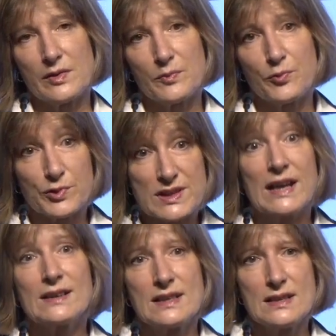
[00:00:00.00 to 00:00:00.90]

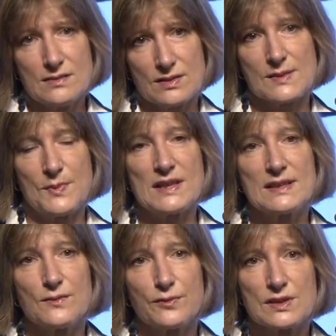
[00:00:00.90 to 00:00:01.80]
protecting the space
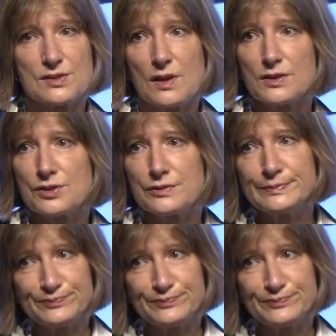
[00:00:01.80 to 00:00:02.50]
infrastructure.